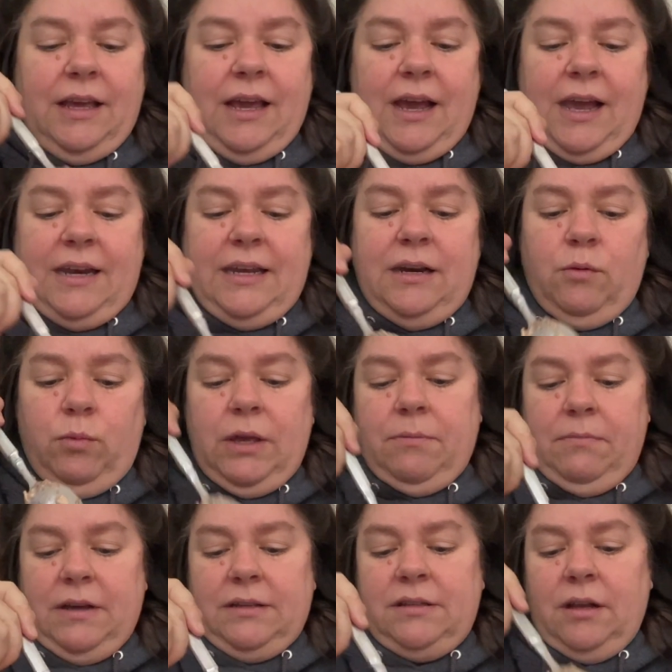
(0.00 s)
I need to wean
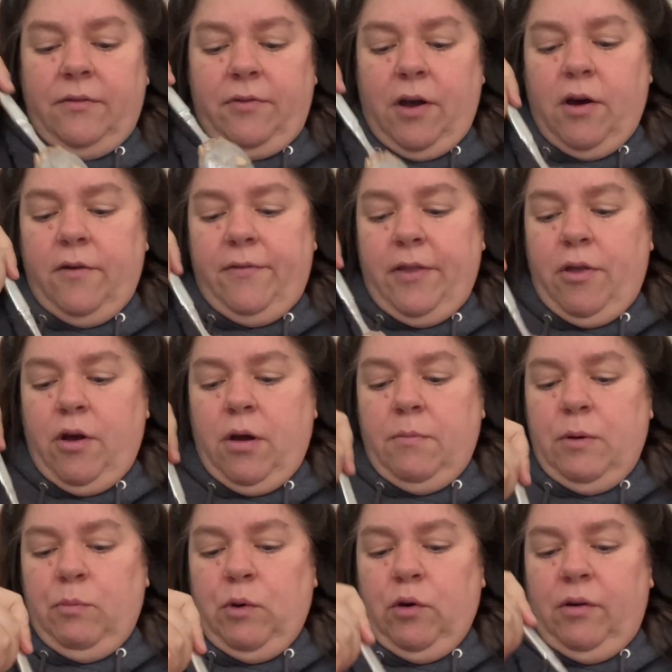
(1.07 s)
myself off of the
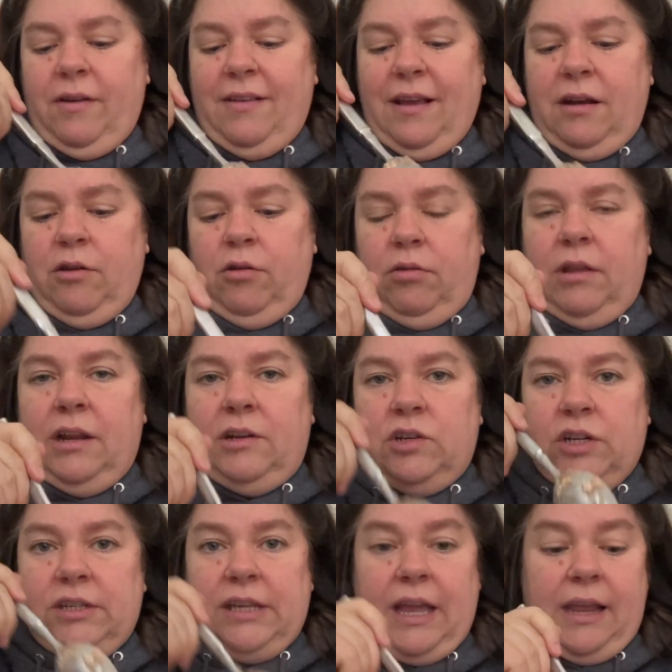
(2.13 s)
almond milk because I know that it's
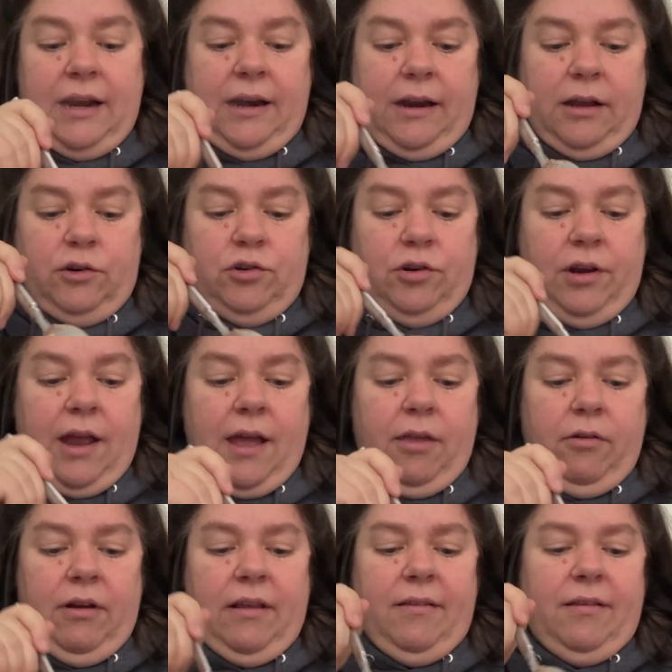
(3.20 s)
just adding extra
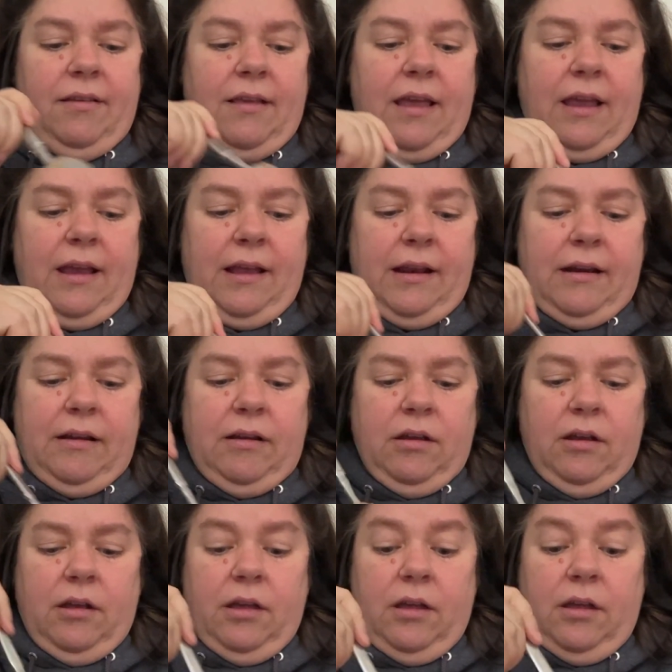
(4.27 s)
calories, and
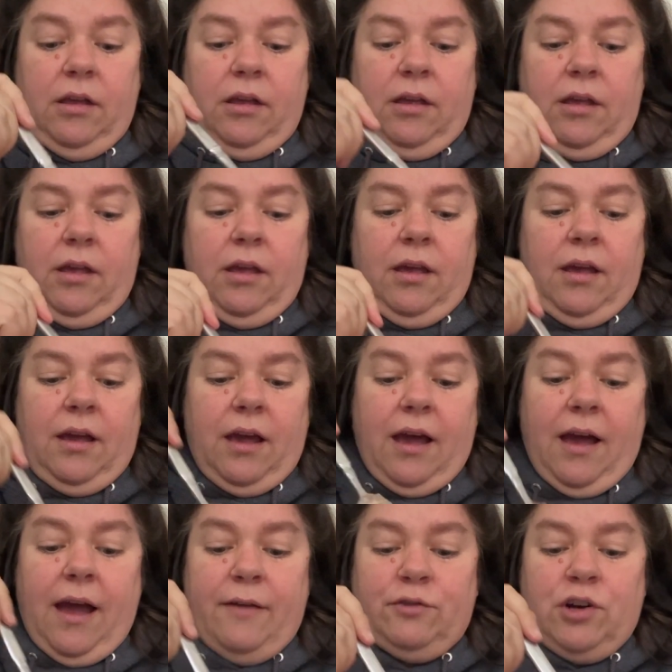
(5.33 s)

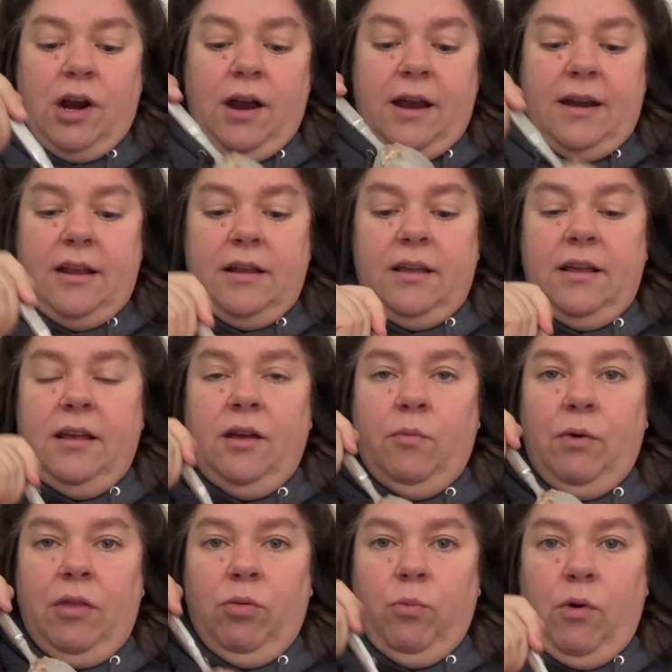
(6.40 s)
I've tried it
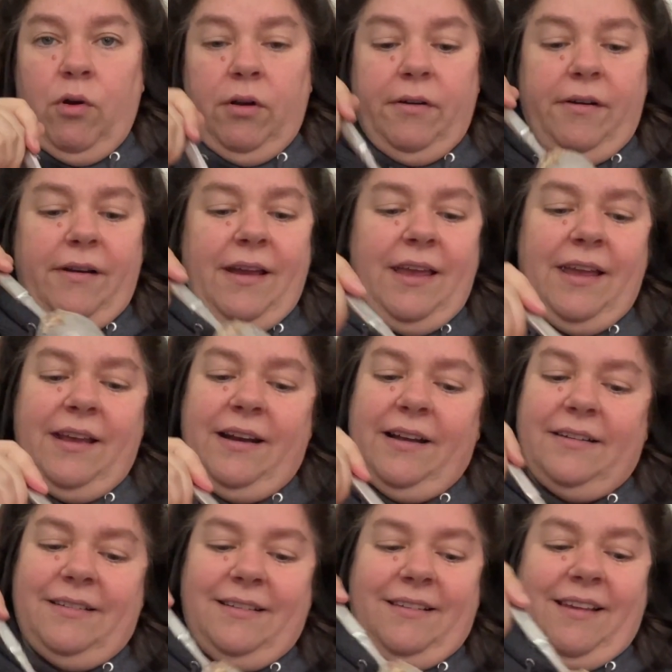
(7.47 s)
with water and I
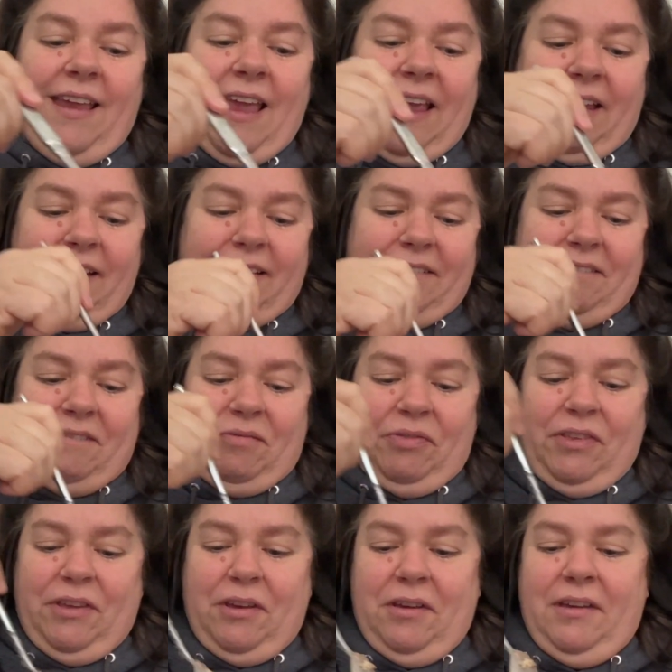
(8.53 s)
just
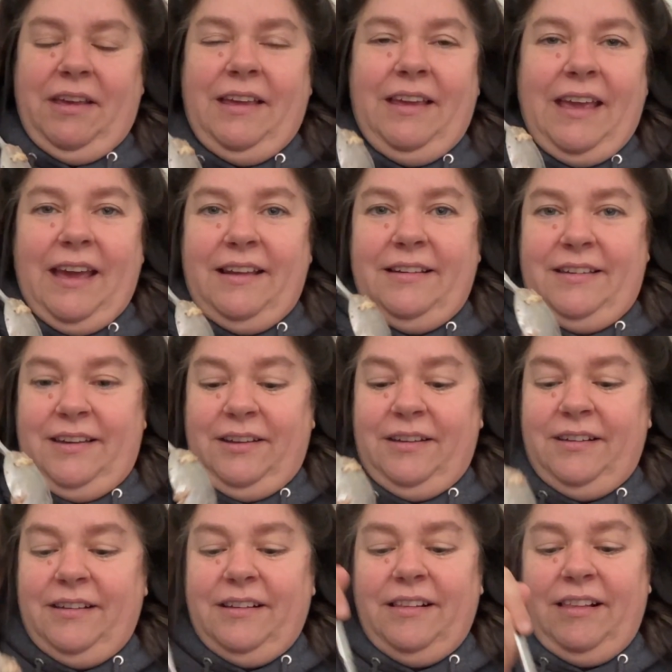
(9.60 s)
can't get
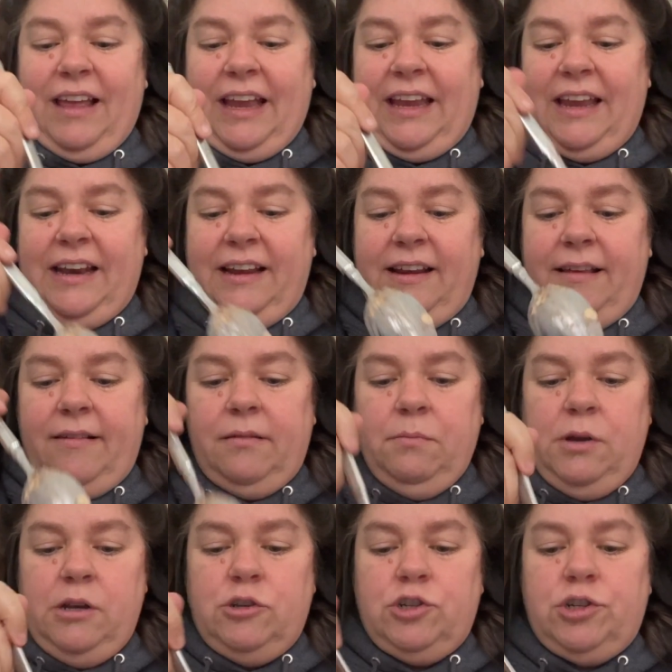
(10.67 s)
to liking it as
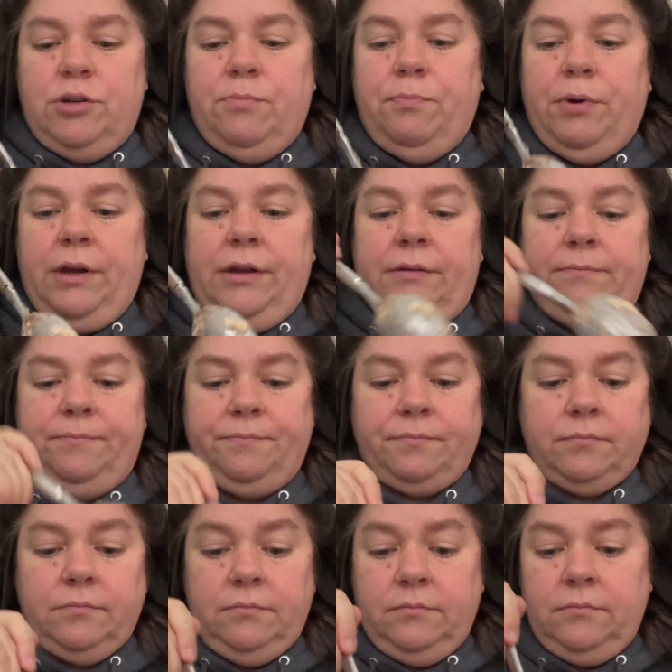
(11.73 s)
much. But
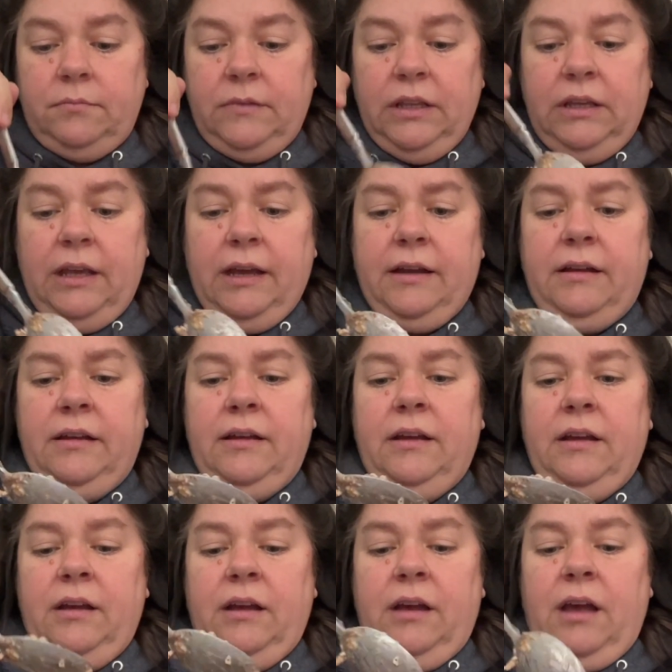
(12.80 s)
yeah,
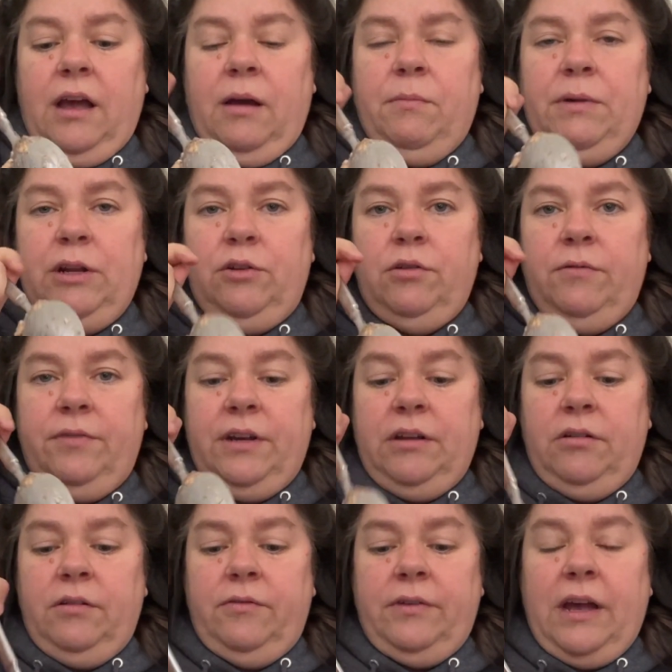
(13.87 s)
I'm gonna do a
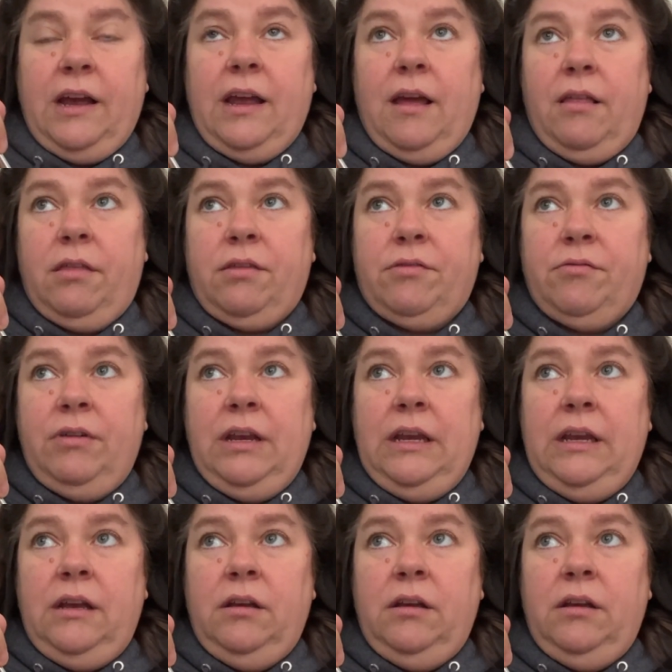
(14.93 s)
video. I got 3